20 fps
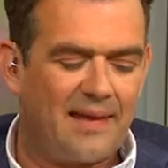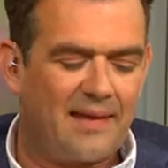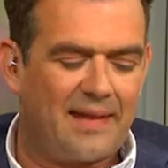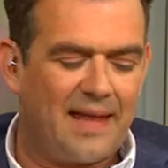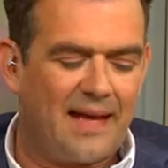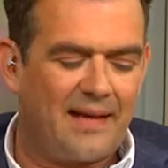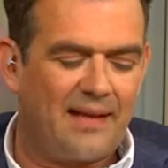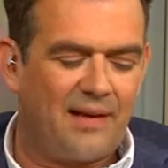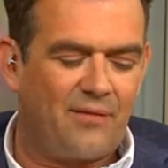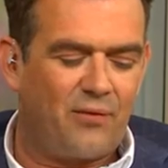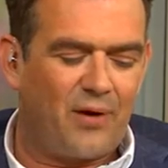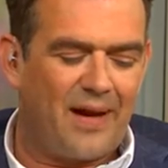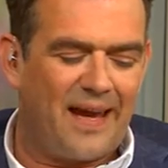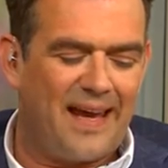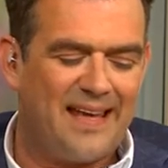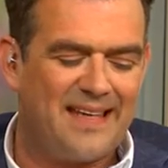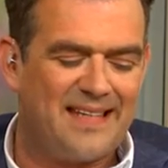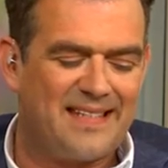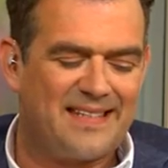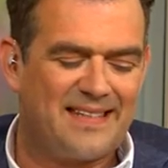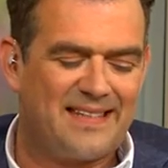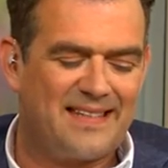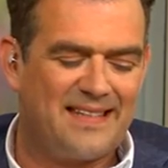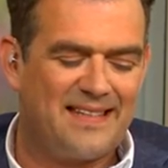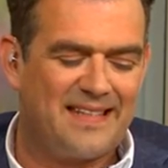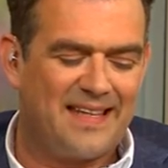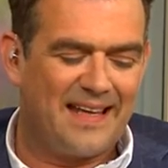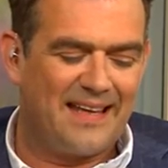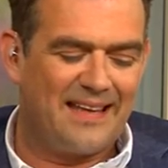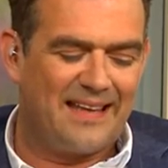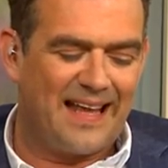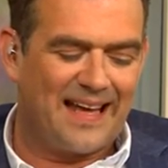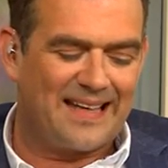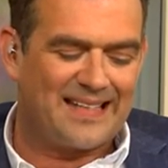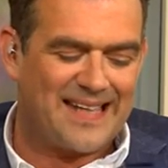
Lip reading: therefore, is a